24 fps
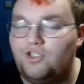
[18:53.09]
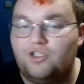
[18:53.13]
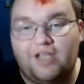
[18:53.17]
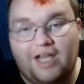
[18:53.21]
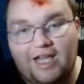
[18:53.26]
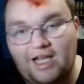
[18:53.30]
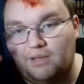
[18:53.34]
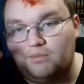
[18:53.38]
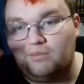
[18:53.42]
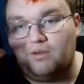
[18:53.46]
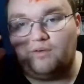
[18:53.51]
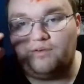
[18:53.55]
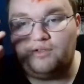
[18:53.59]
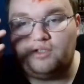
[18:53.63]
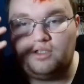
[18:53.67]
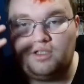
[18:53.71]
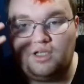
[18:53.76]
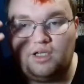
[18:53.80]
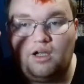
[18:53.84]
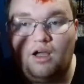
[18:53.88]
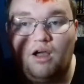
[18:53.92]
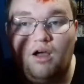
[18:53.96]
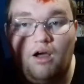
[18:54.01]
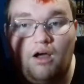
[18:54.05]
You take them off and you're
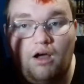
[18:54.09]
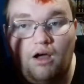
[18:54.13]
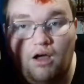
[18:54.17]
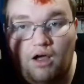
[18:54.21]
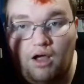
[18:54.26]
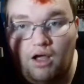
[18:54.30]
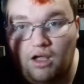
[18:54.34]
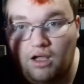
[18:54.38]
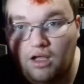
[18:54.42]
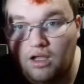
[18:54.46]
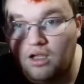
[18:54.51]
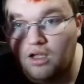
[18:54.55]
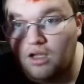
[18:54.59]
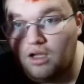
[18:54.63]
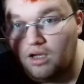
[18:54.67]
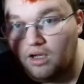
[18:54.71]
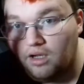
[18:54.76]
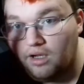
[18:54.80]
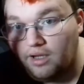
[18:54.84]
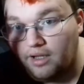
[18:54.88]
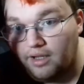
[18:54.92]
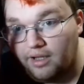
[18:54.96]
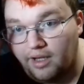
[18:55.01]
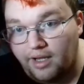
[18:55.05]
like, oh,
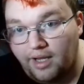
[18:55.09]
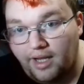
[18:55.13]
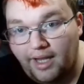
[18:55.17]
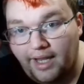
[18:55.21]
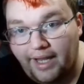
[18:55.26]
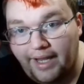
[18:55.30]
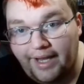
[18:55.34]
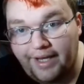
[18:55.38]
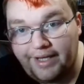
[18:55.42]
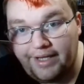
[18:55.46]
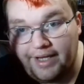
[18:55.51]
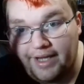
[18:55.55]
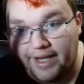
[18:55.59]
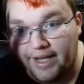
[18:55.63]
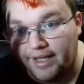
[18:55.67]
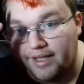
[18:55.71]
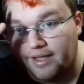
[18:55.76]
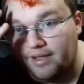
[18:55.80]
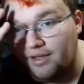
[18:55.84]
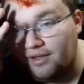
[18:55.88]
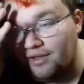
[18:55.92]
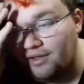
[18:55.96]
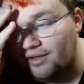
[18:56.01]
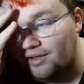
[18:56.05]

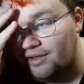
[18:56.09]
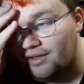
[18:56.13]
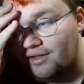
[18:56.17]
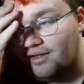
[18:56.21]
headache.